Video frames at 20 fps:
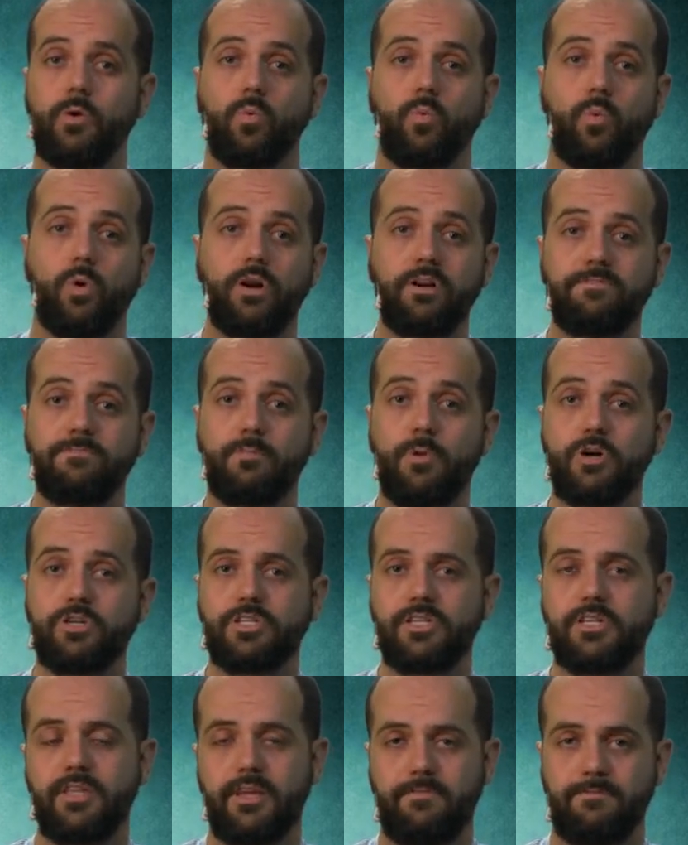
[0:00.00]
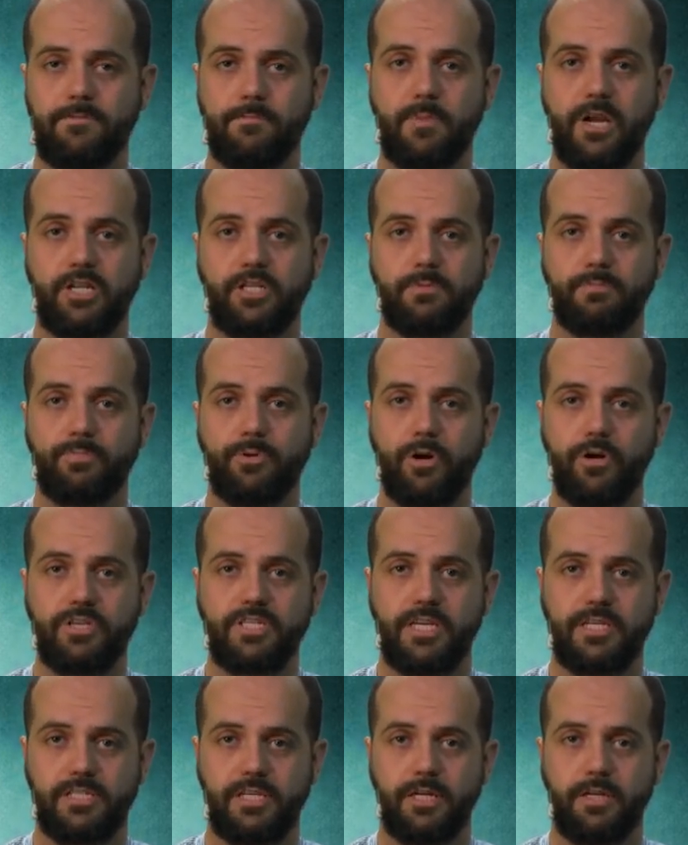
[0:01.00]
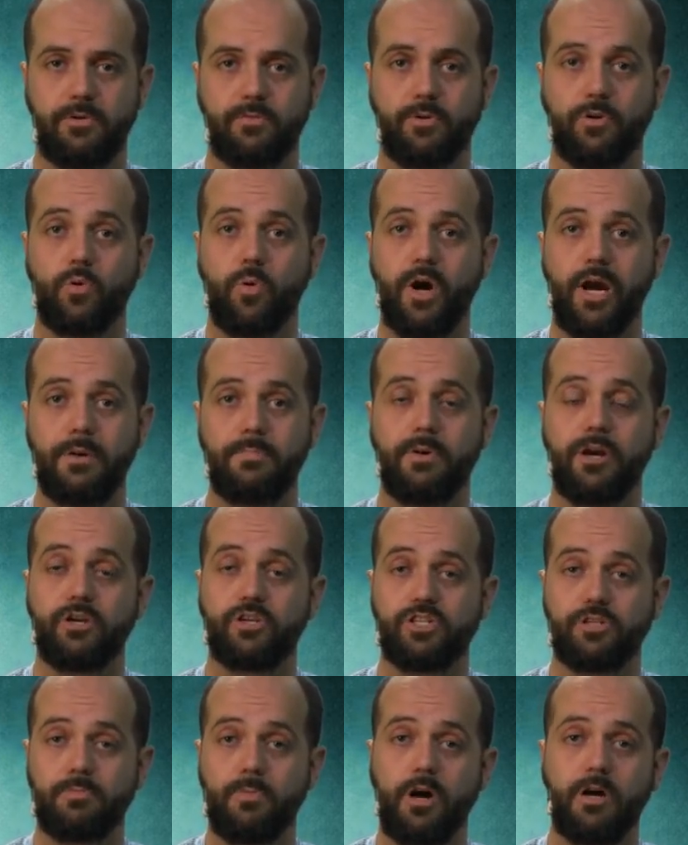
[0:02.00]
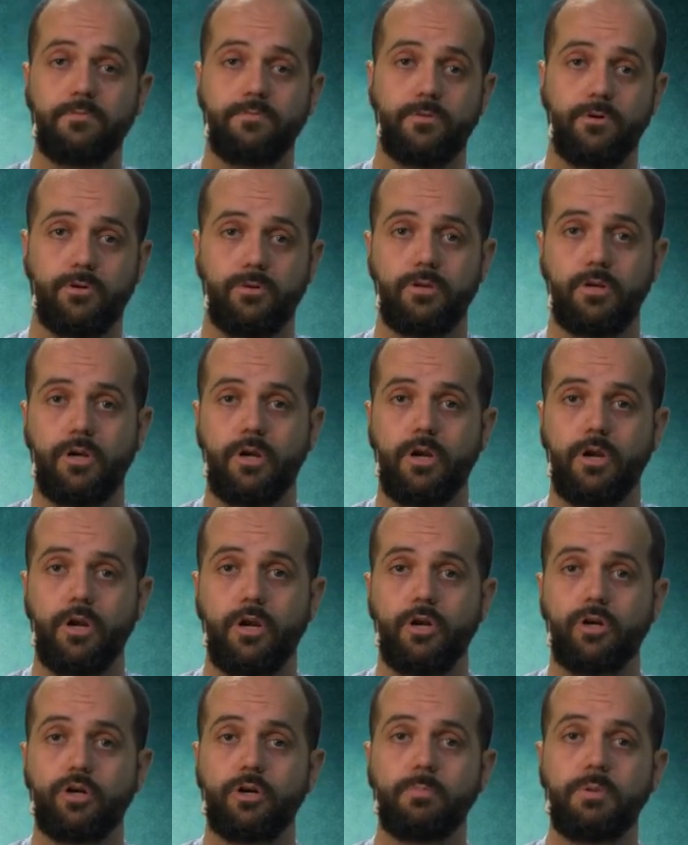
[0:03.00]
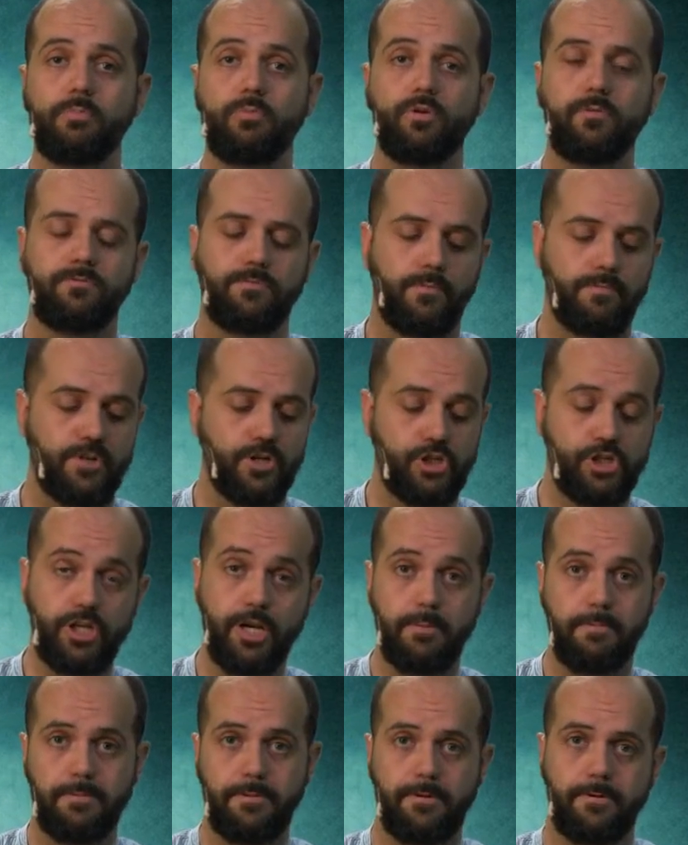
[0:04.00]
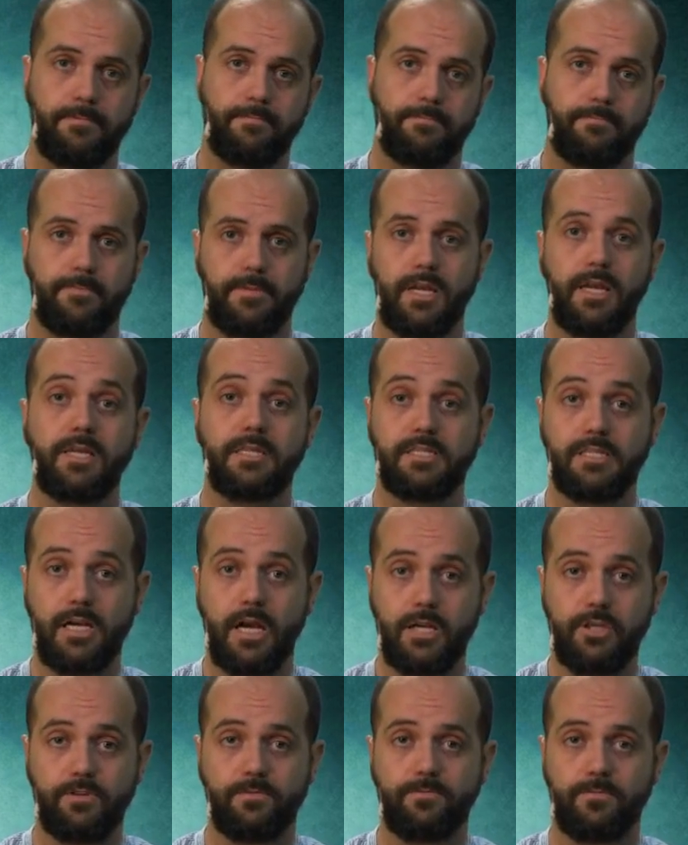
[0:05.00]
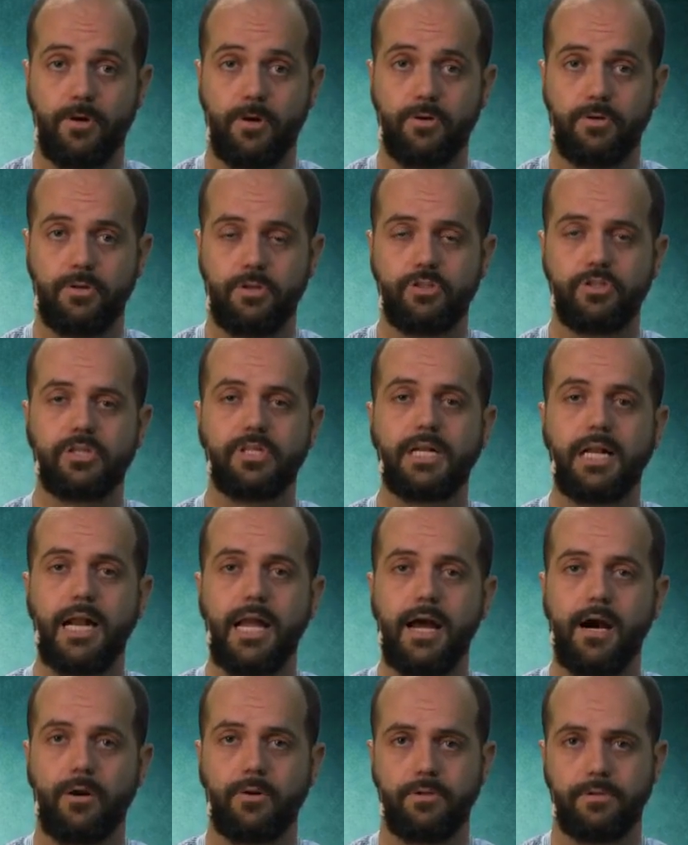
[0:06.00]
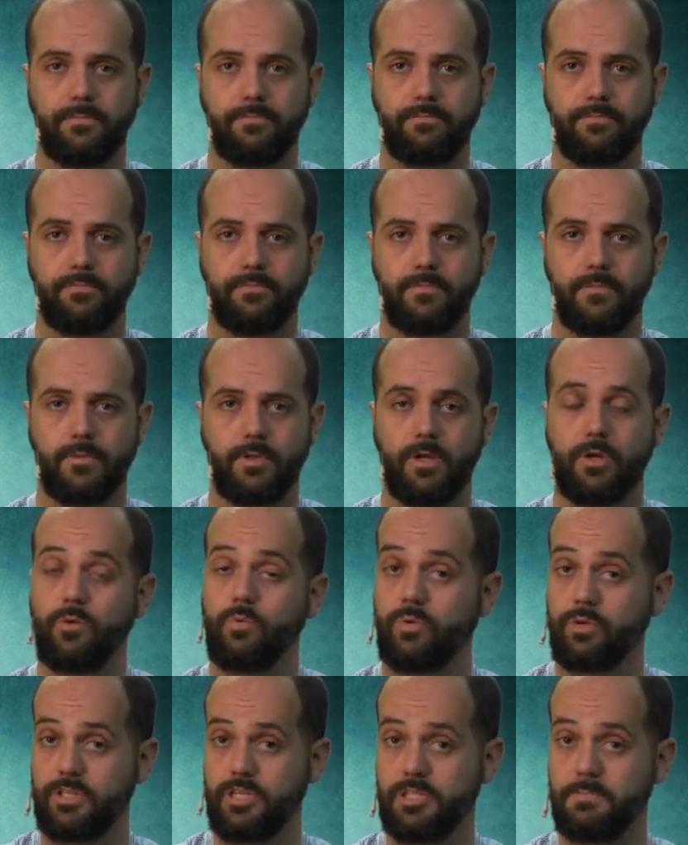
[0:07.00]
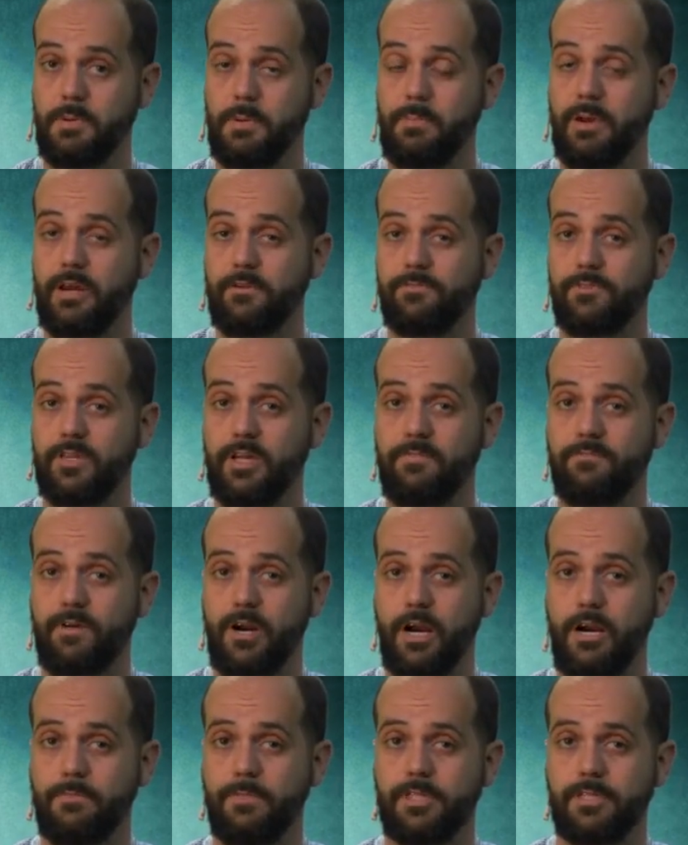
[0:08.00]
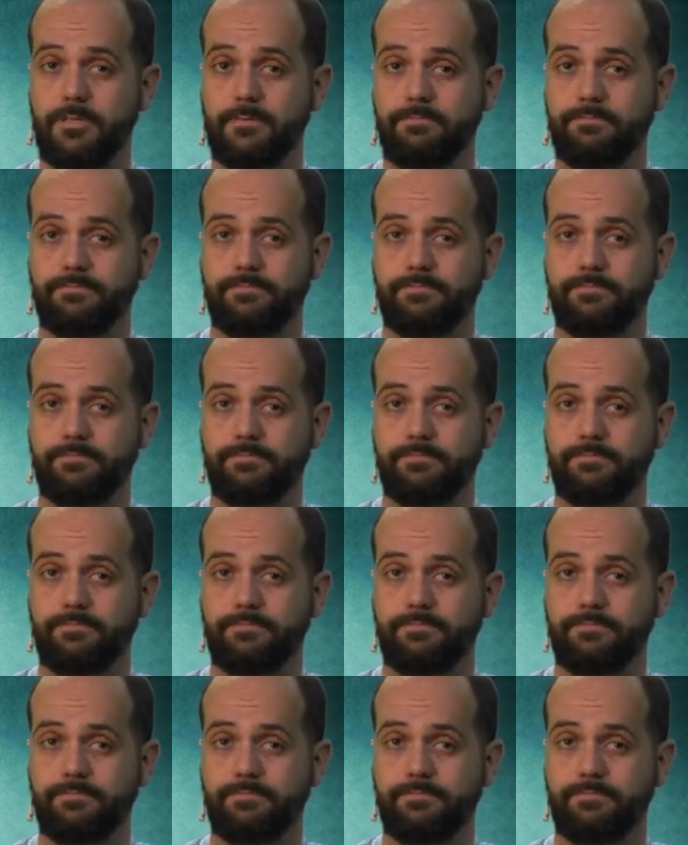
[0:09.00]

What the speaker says: What if most of the information processing required by a smartphone could be moved from the chip inside your phone to the cloud? Would this be better for the environment?